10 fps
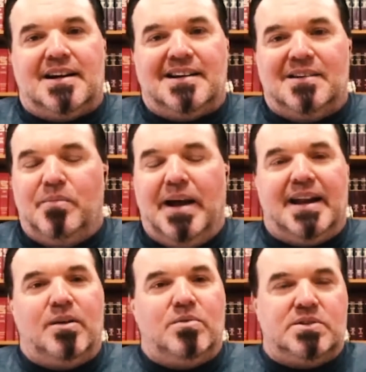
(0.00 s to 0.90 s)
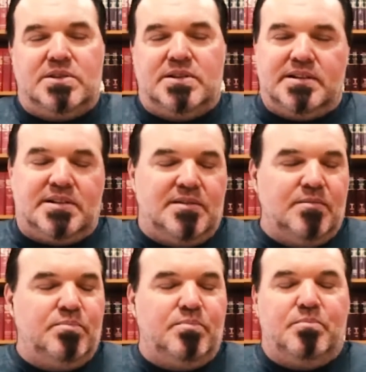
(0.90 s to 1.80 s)
man, it was just
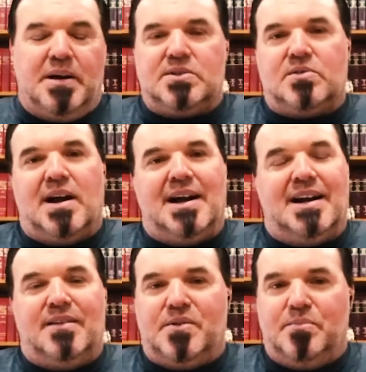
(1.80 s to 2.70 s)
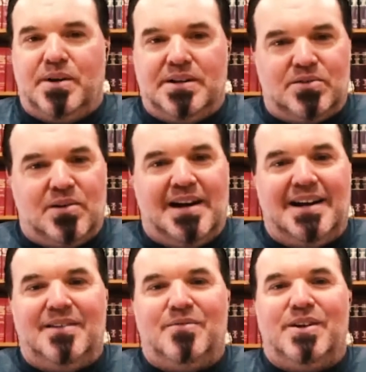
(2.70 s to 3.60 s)
bus ride after bus
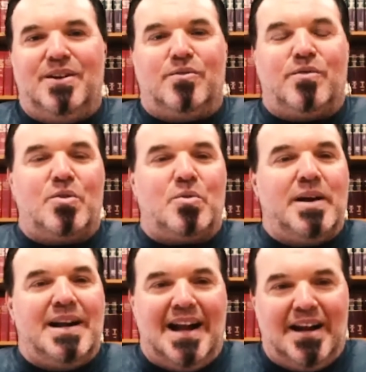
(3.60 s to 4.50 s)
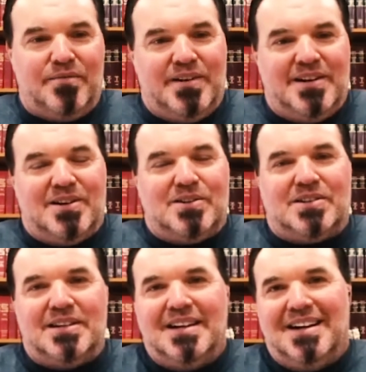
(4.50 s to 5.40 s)
ride, for 3.5
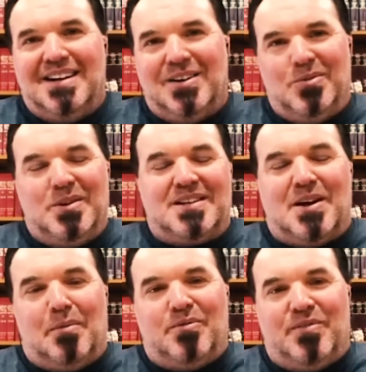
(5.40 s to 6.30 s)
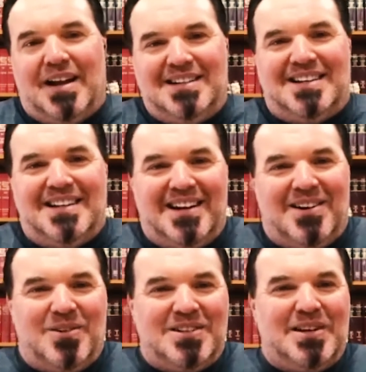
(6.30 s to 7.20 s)
years, with a couple flights in
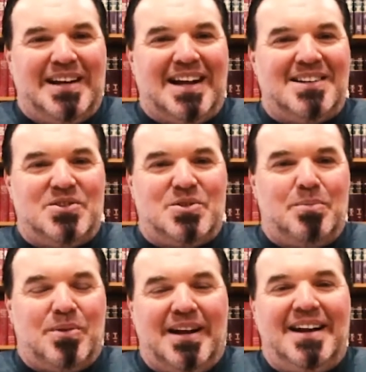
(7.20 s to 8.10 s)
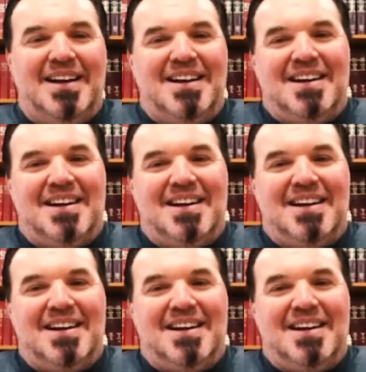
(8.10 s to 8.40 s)
there once you got to AAA.